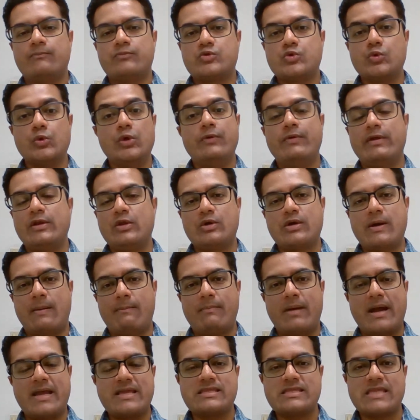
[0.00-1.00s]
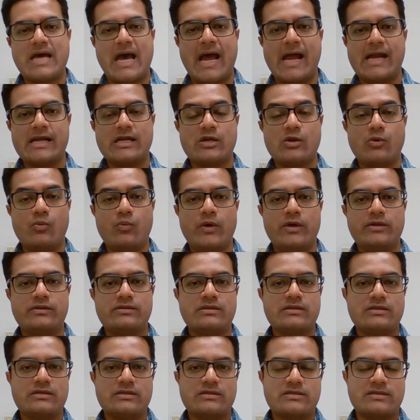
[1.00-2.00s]
truly, when you combine that with
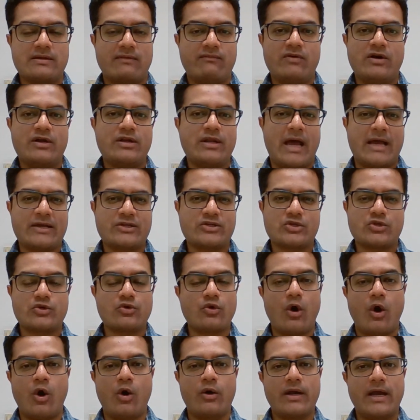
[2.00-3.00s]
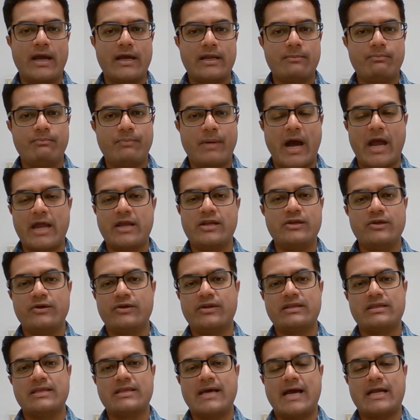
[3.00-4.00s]
someone as strong and
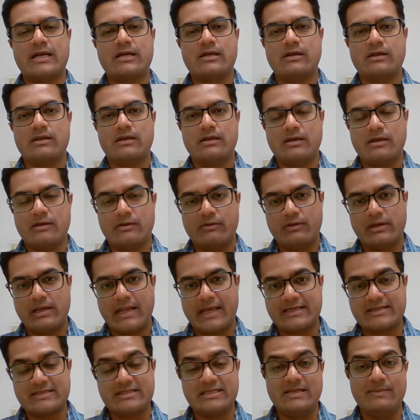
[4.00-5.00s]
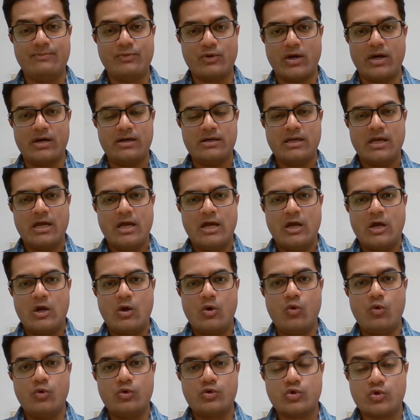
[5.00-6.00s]
pioneering that, like Zebra,
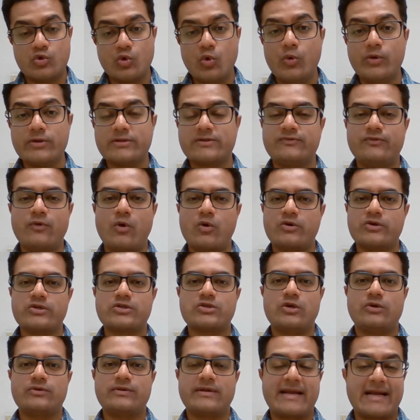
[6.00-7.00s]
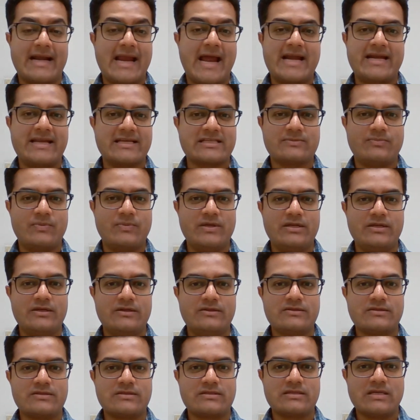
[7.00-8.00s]
who too is focused on the client
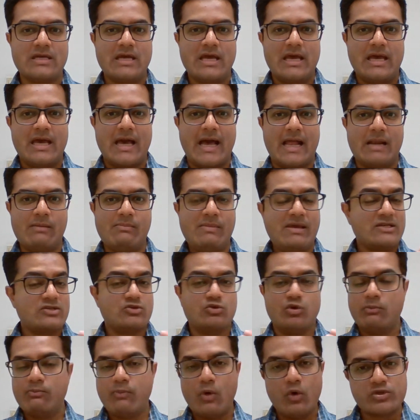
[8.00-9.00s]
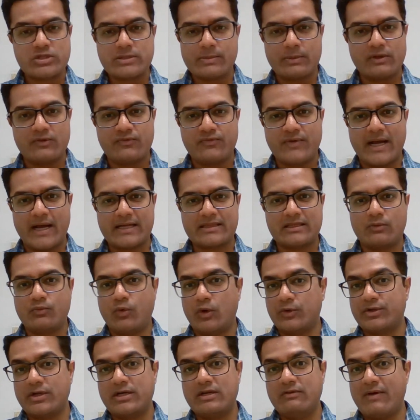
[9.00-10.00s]
experience and makes no bones about the fact that
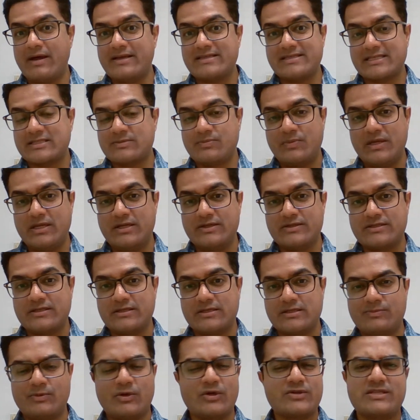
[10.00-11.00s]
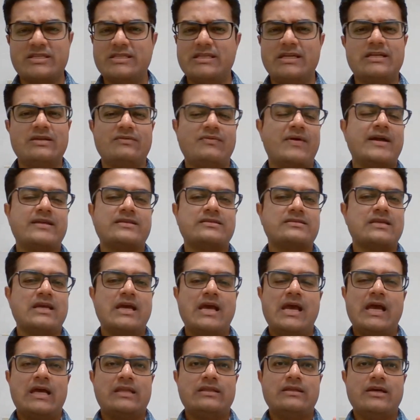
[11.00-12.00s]
what the device experience is. Because see, the device,
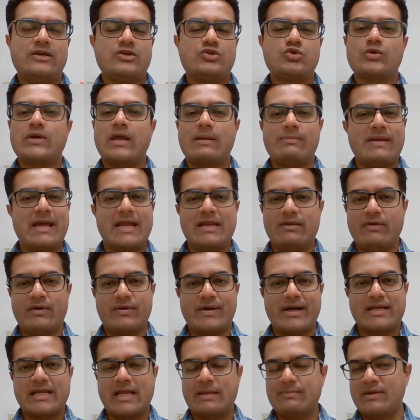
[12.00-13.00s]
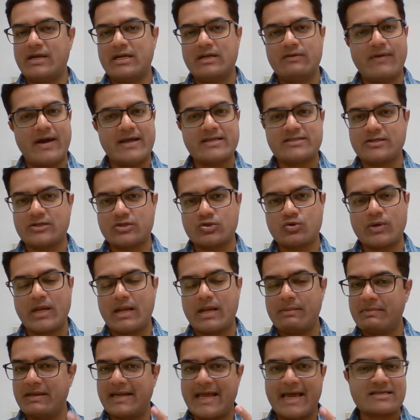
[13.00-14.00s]
the issue can be anywhere, right? Can be a device issue,
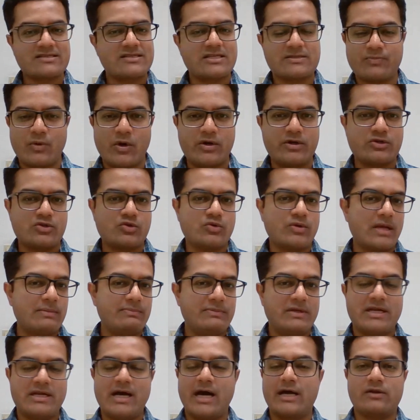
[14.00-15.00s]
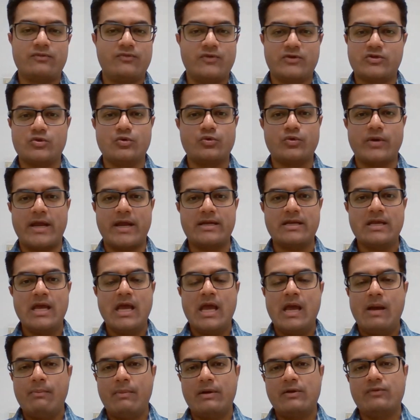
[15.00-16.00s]
can be an access point issue, can be an RF issue, right?
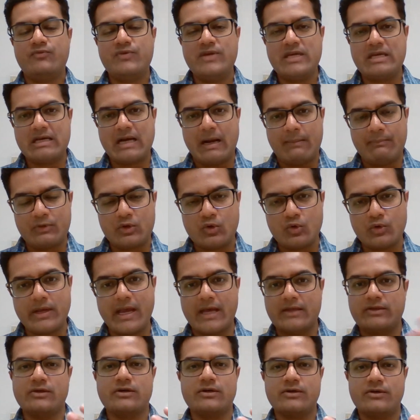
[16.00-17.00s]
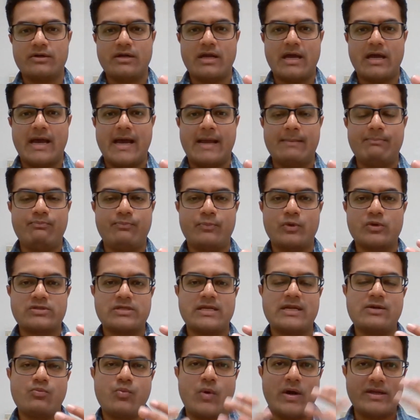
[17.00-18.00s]
But if we come together and
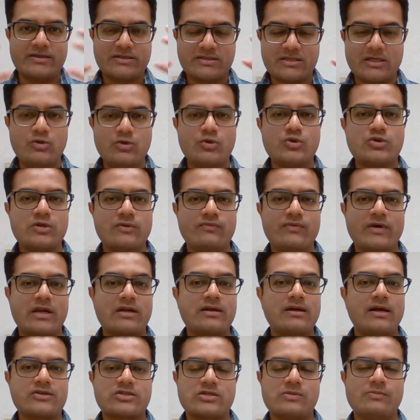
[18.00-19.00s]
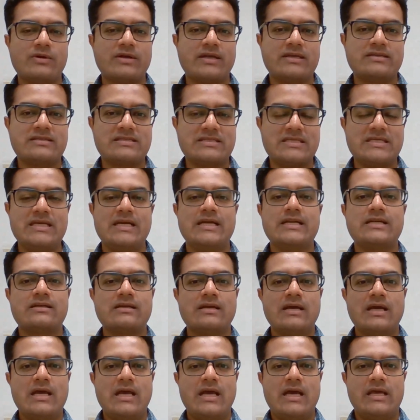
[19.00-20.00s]
present one solution where a customer can see it
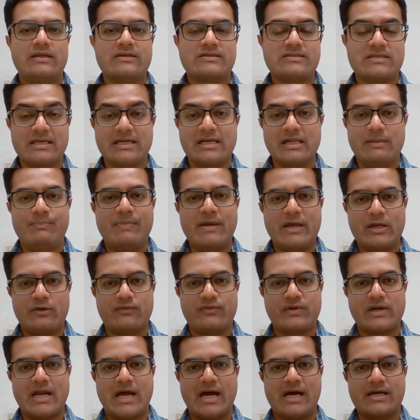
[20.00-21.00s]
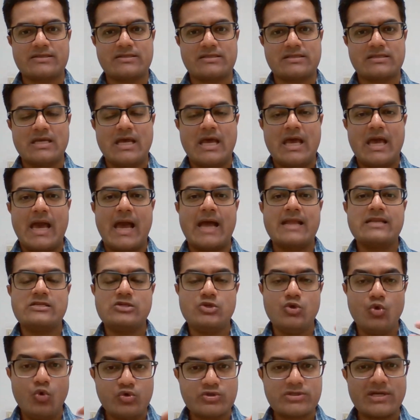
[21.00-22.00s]
in a single pane of glass and
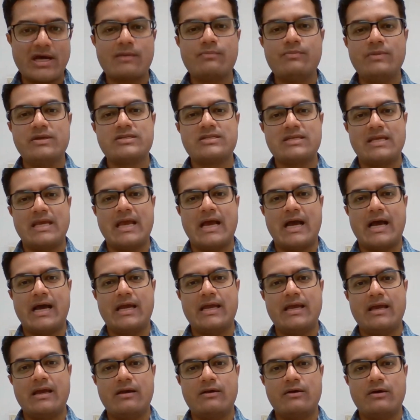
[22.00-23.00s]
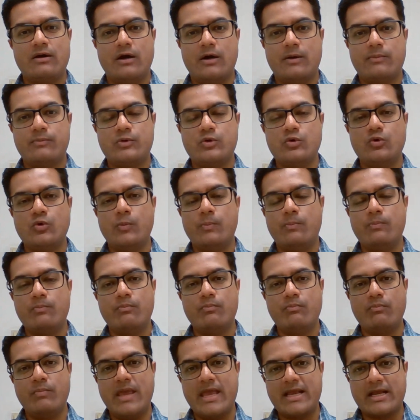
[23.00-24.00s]
use our Mist AI to
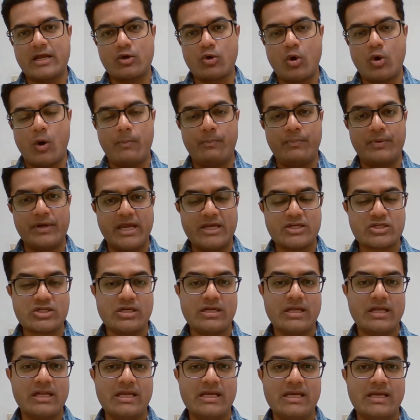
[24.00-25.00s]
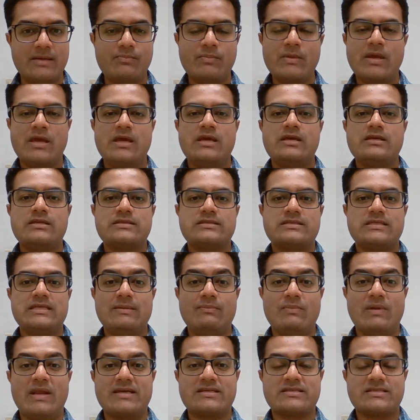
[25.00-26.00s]
make it operationally
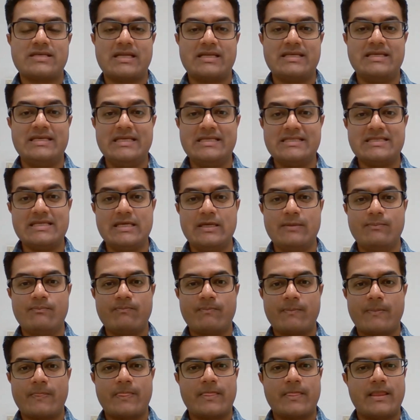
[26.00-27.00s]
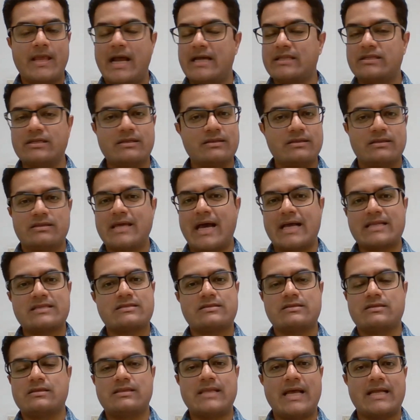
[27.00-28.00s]
seamless and easy, I think
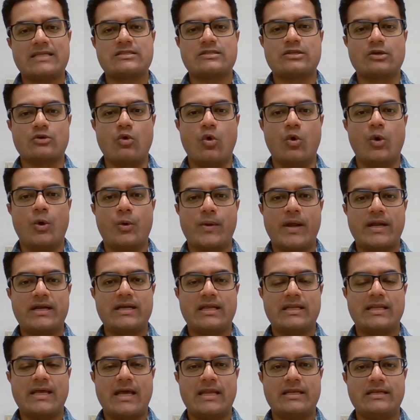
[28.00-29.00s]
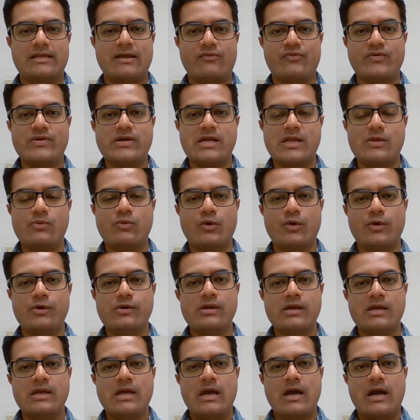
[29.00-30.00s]
that's the goal, right? And definitely would
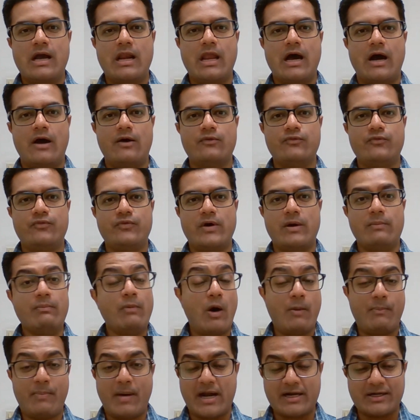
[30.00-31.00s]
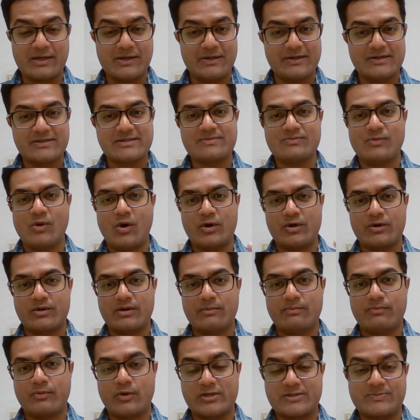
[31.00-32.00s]
love more partners, more
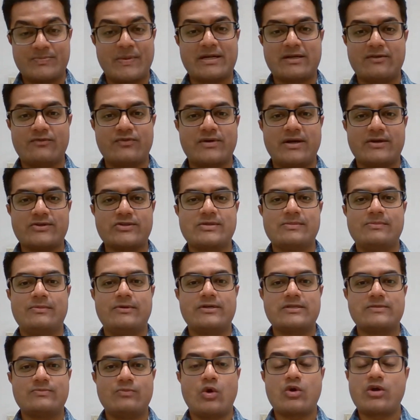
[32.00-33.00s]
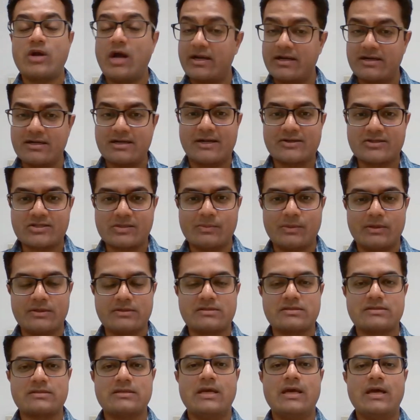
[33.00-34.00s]
prospective customers, more current
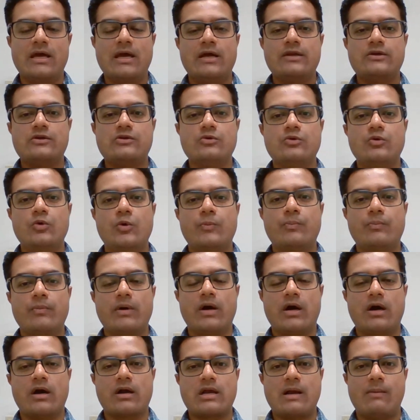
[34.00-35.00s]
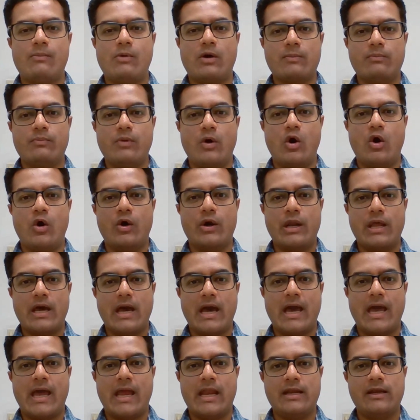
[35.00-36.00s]
customers to come on board
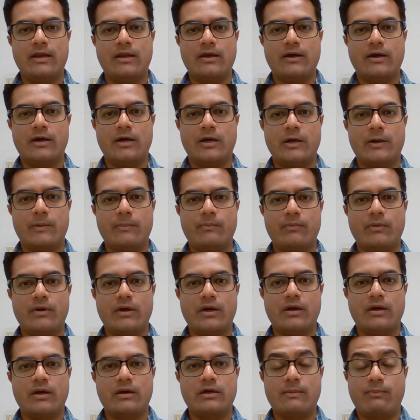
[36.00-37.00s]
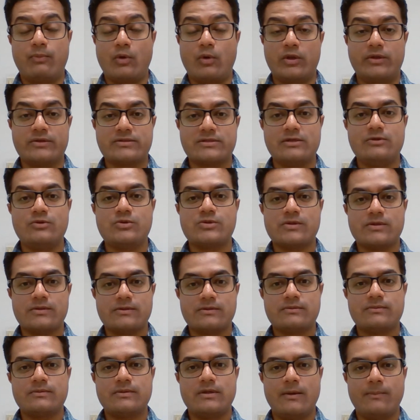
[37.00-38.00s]
and deploy the solution.
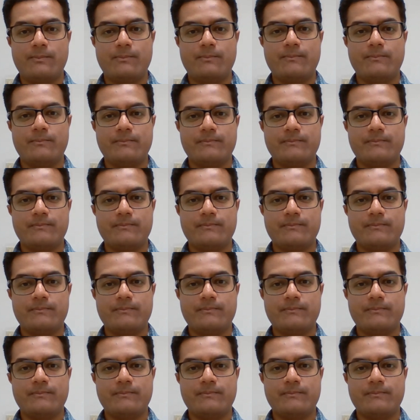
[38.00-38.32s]
Yep.